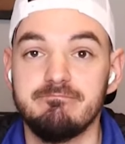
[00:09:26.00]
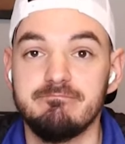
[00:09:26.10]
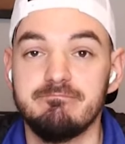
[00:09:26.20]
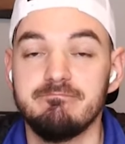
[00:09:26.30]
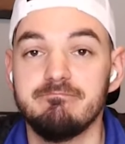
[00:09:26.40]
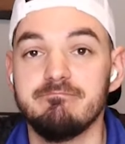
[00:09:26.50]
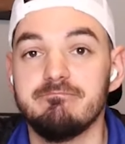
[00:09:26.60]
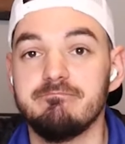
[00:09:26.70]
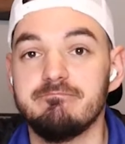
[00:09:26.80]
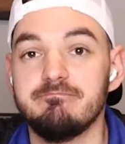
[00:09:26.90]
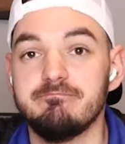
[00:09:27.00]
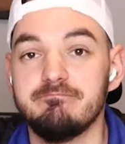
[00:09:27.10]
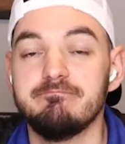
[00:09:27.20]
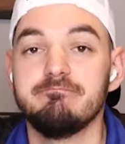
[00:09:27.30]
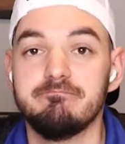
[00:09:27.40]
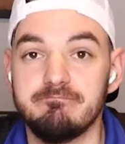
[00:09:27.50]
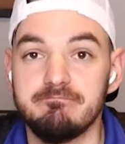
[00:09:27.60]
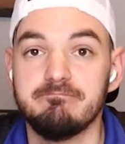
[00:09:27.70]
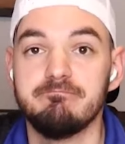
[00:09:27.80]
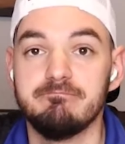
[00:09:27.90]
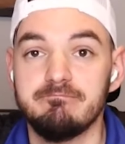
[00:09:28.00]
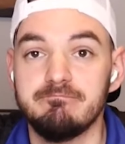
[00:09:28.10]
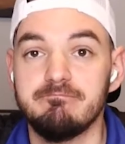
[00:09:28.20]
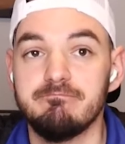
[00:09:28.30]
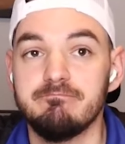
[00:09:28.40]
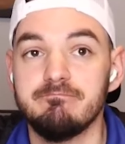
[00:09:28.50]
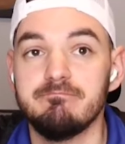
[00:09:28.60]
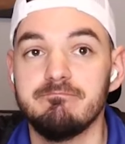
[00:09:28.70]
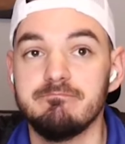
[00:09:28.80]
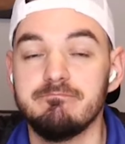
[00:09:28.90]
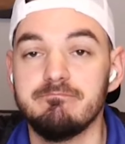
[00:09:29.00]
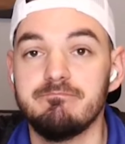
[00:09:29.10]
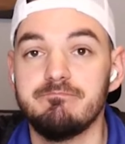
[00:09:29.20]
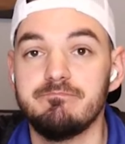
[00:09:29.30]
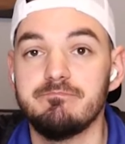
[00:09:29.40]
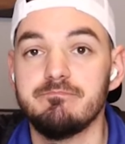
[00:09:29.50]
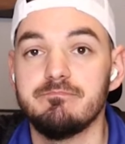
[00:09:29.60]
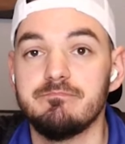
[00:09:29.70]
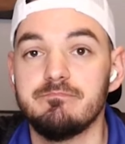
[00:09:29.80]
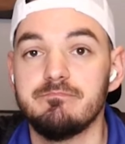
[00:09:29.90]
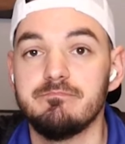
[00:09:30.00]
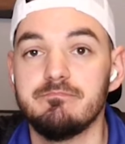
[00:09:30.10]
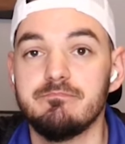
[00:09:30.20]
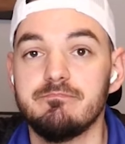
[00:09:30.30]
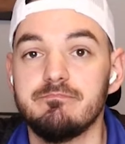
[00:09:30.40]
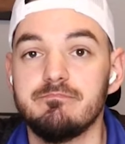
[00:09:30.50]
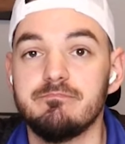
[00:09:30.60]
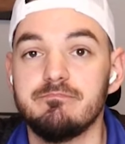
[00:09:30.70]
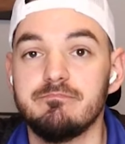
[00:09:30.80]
This person isn't speaking.